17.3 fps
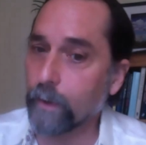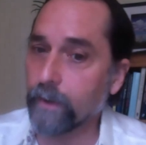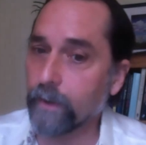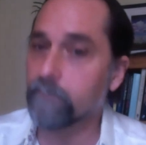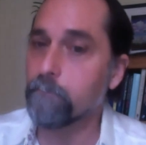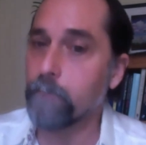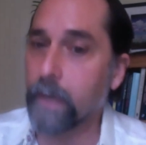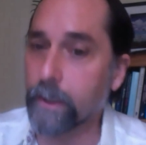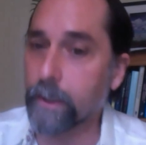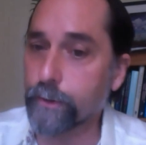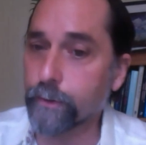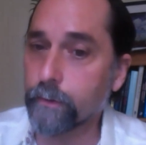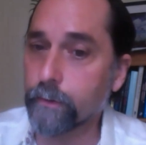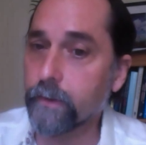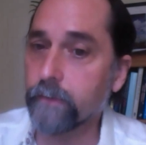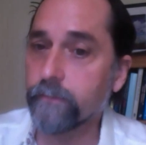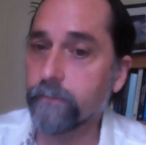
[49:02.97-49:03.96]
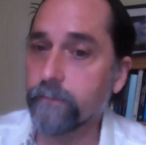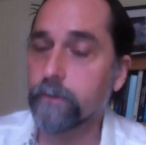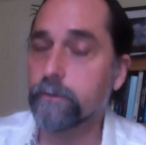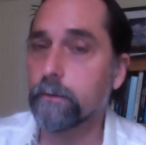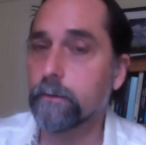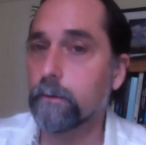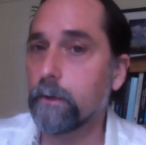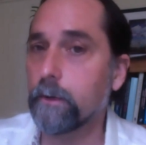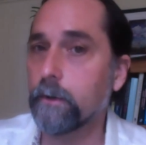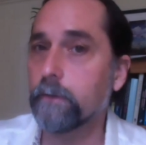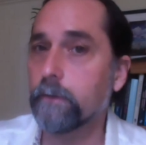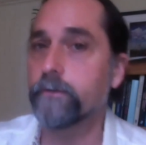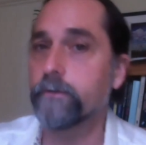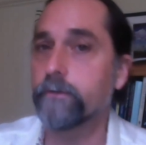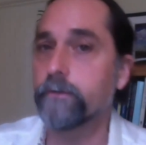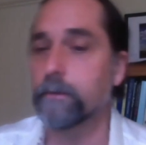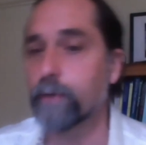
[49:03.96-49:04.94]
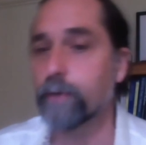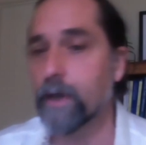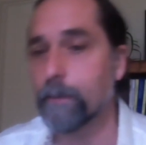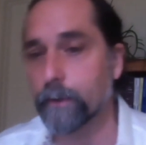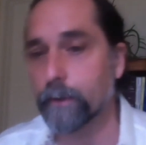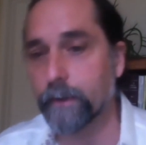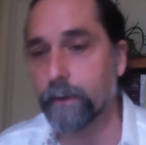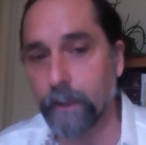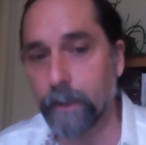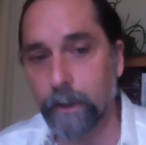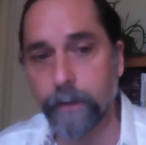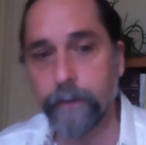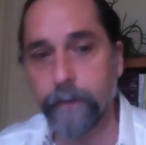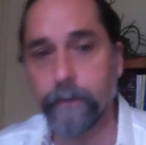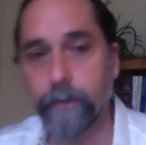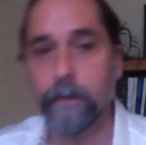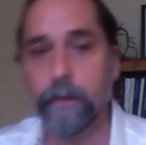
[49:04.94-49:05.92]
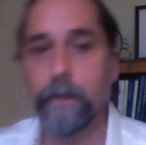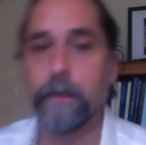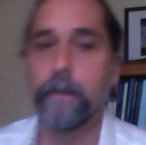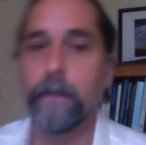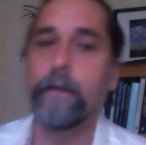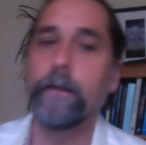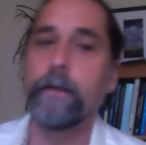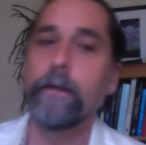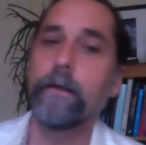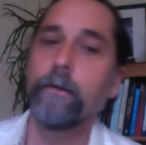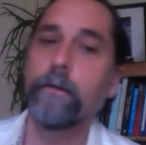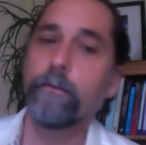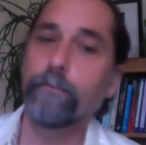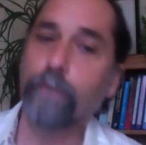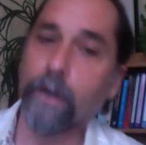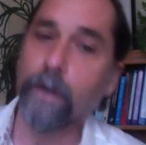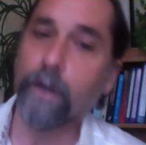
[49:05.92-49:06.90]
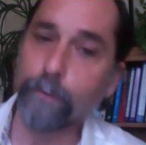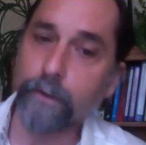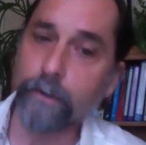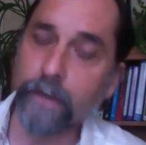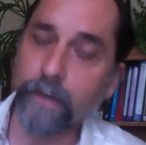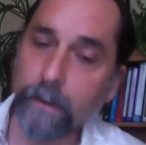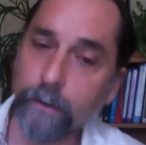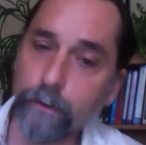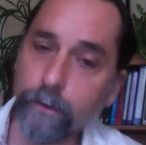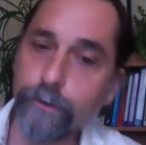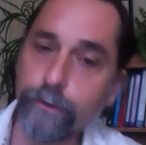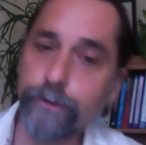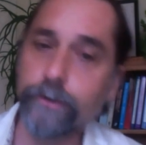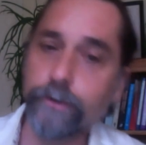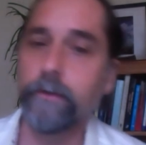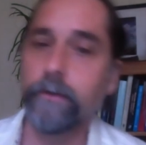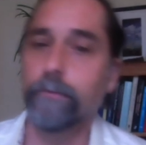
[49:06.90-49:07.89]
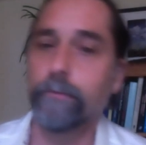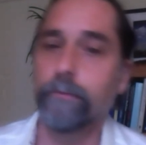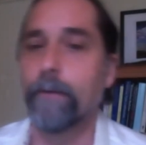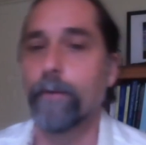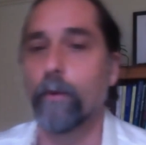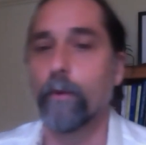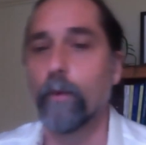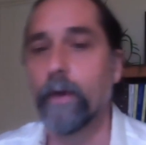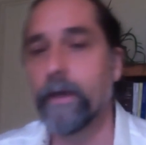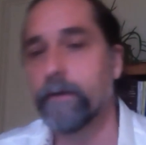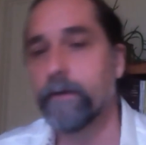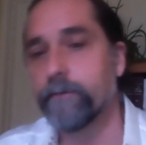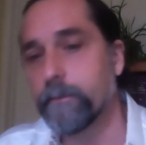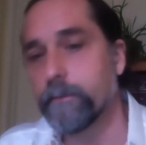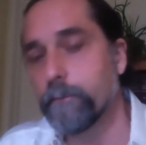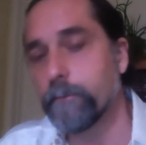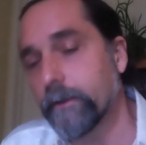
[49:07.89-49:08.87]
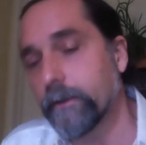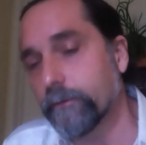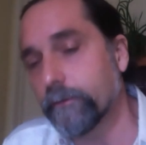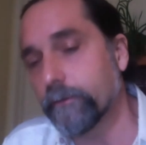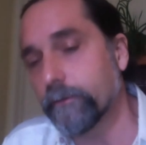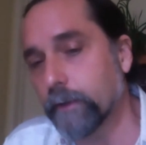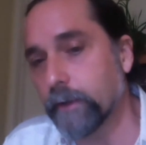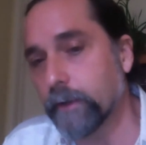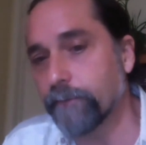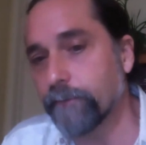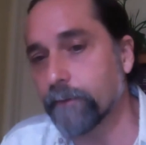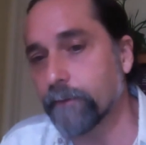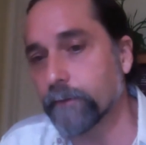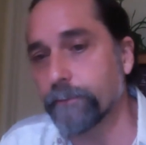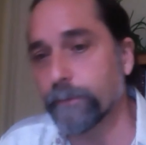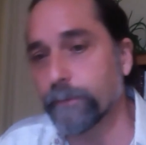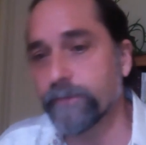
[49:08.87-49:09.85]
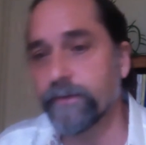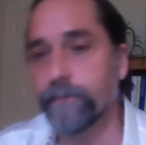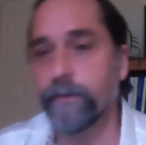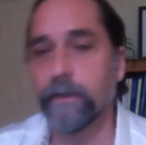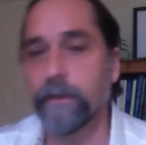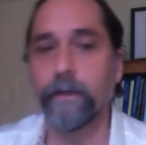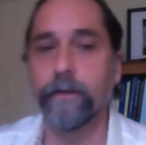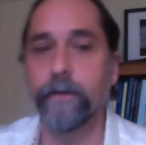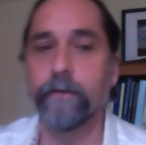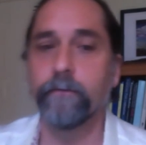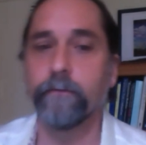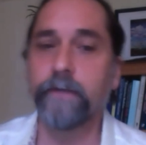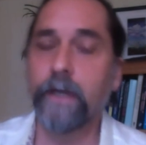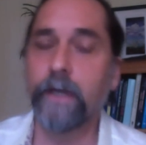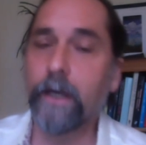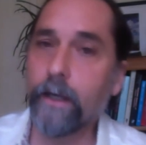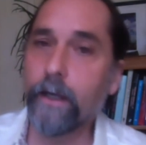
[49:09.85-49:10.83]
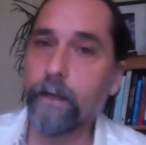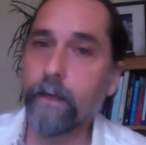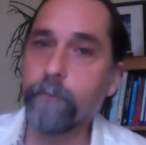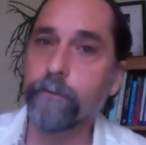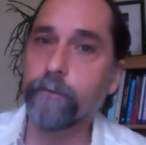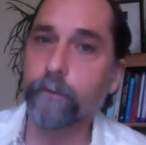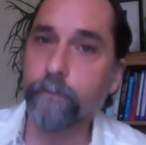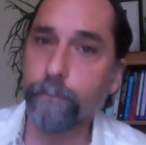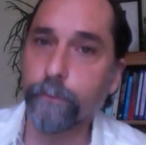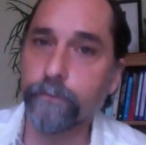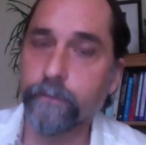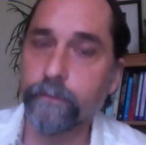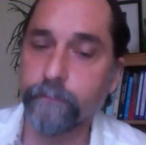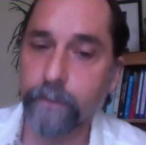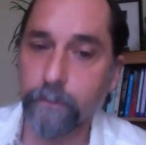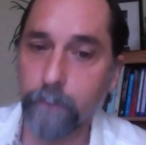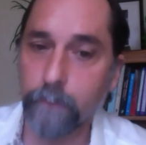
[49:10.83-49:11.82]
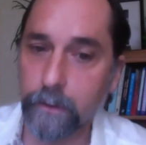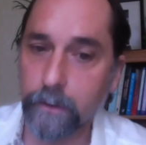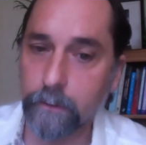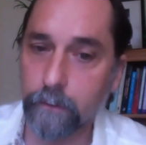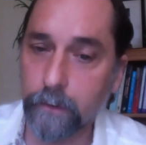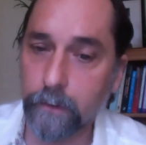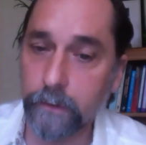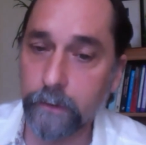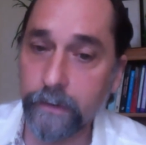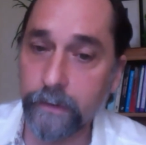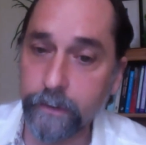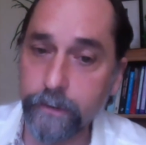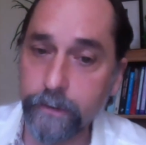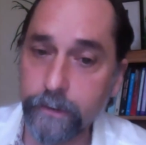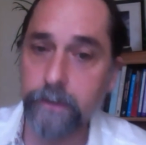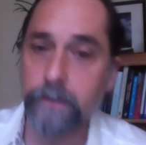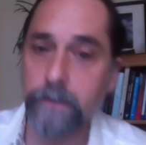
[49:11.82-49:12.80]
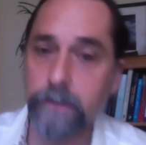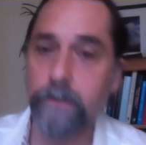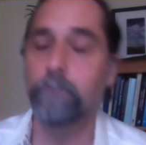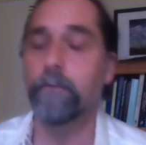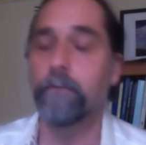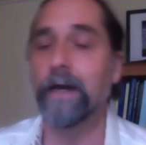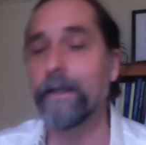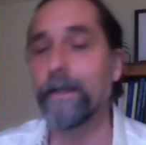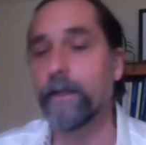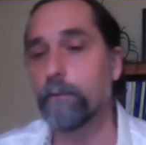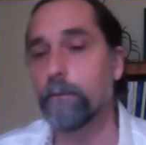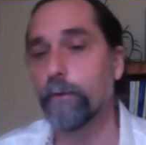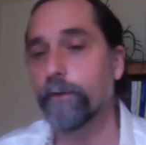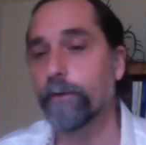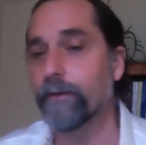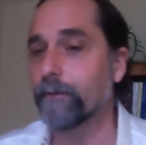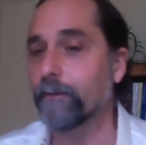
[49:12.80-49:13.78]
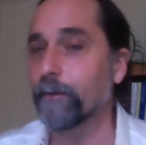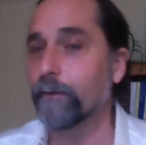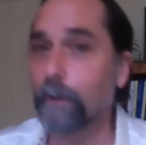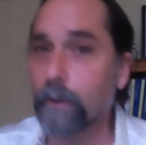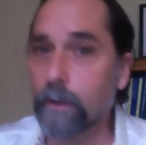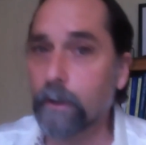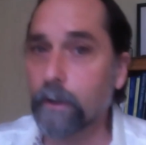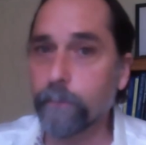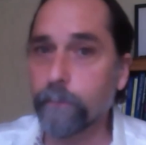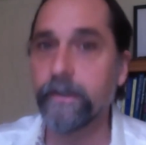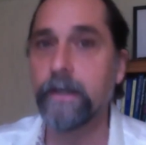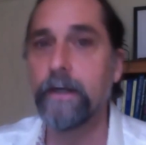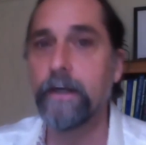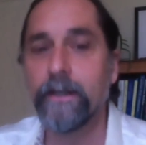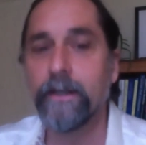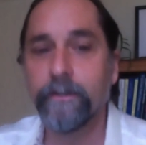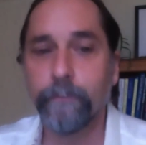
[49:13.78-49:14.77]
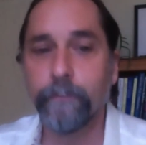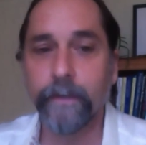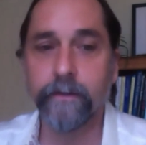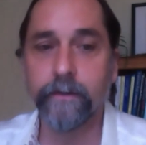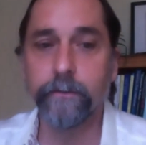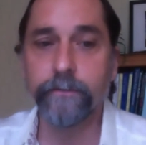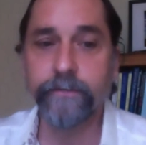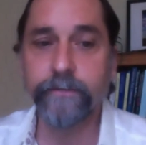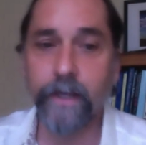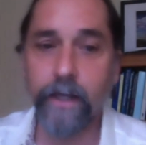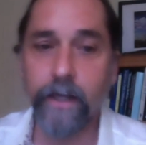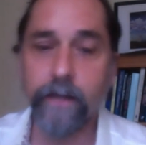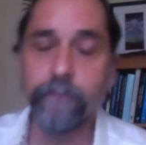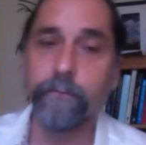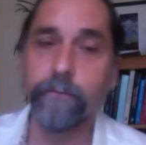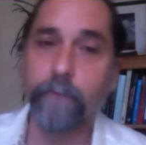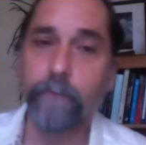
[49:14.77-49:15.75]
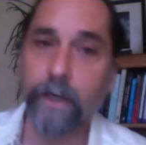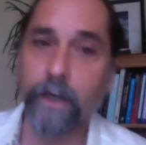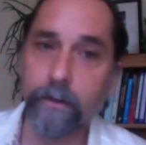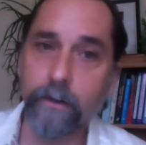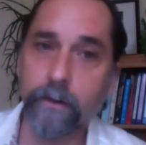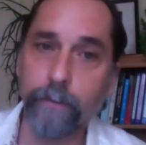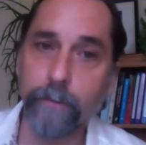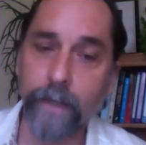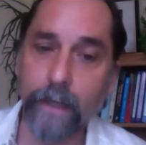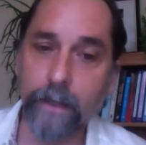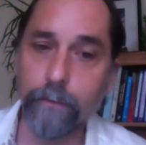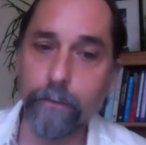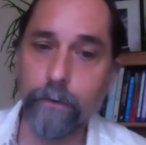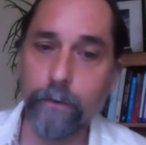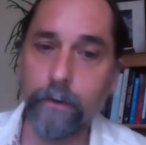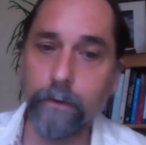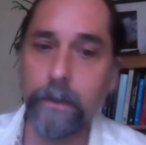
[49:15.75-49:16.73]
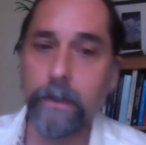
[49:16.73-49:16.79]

of measuring essential oils in a proper carrier, proper dilution, the proper way of administering for a specific length of time for a specific medical condition, combining them with other herbs to make them safe and biocompatible.